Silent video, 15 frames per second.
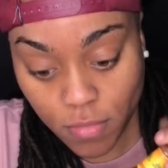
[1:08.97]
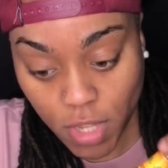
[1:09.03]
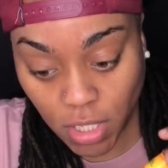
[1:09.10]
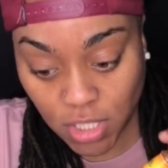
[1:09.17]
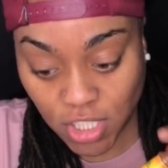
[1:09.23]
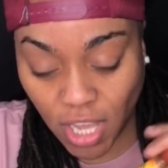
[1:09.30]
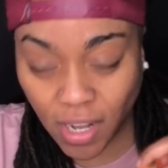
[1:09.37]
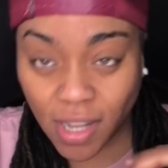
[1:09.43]
And
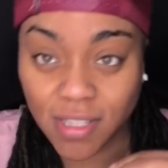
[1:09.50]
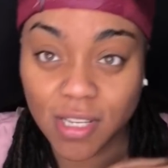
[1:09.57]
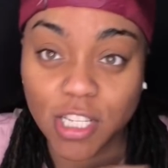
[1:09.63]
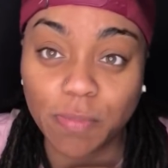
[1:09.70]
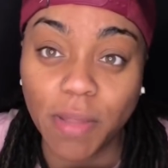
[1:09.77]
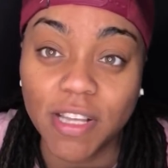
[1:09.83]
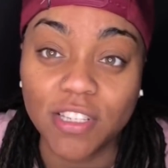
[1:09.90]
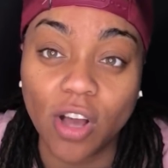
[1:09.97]
shout out to this
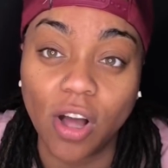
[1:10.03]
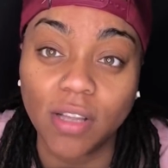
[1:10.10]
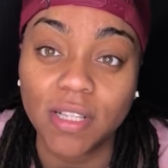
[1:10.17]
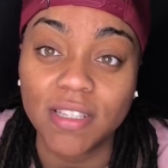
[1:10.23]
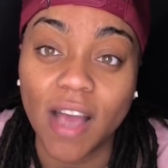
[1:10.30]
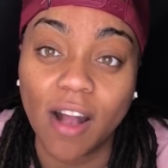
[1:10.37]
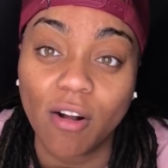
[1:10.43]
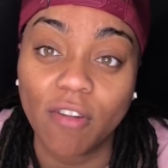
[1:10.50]
place called the
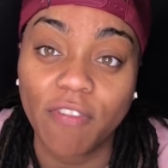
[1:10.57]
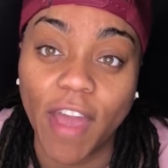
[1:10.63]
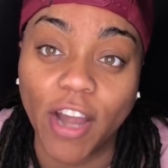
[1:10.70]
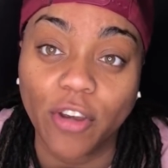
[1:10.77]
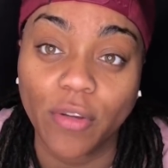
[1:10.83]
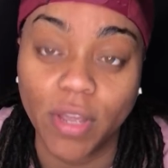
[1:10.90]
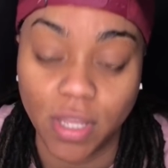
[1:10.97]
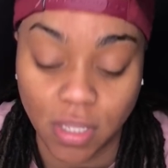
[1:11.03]
Taco
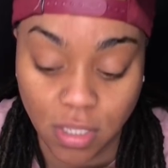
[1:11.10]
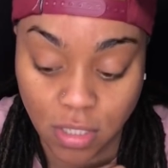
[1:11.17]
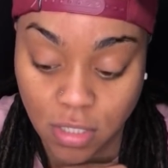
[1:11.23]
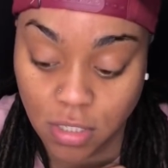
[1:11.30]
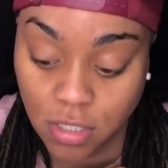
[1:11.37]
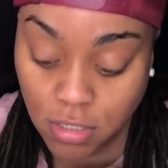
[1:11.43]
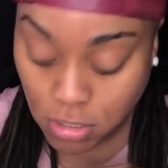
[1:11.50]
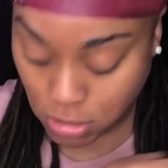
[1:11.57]
Factory
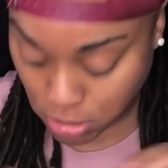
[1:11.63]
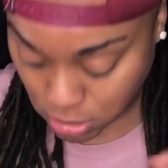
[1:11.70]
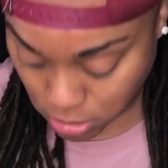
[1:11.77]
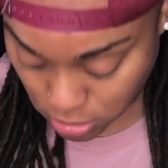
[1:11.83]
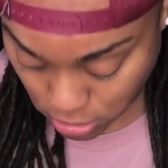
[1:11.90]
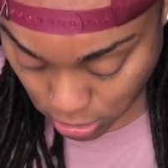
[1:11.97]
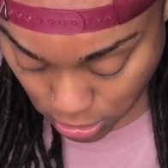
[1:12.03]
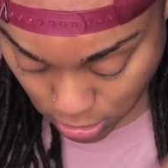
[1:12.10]

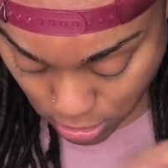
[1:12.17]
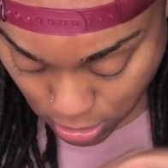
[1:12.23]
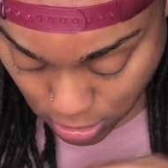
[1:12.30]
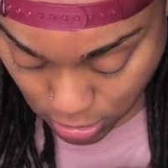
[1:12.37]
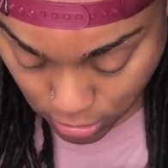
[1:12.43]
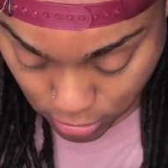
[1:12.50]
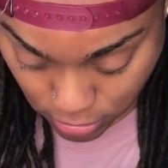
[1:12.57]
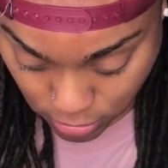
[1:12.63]
in
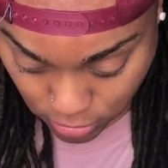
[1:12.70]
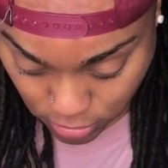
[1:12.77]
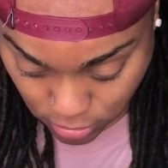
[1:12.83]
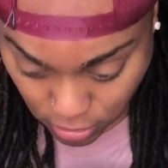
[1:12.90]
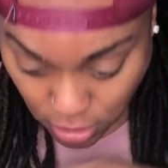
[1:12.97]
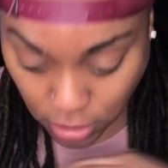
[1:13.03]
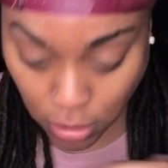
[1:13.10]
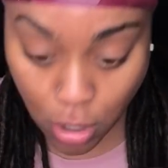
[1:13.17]

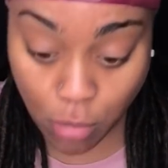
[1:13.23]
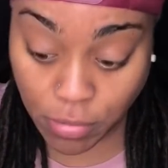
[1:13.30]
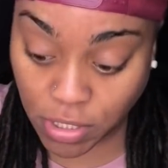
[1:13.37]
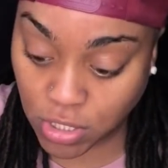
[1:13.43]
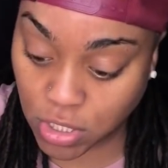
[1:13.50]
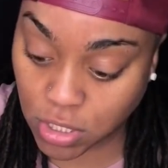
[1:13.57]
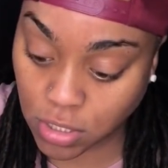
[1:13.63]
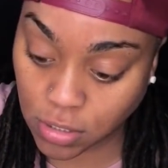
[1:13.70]
Long
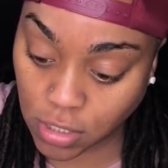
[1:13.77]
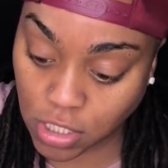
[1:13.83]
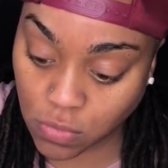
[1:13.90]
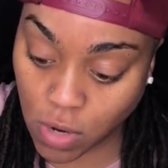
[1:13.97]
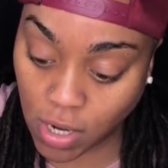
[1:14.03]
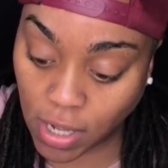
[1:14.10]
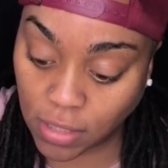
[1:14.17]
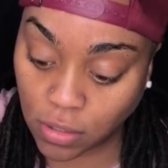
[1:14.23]
Beach. That's
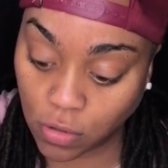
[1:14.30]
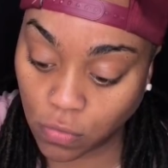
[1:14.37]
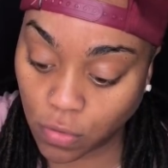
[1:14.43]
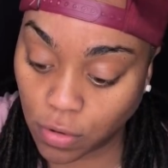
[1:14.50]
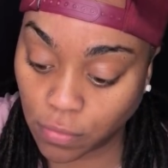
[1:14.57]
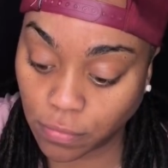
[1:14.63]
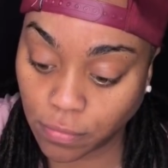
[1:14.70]
where I got these from.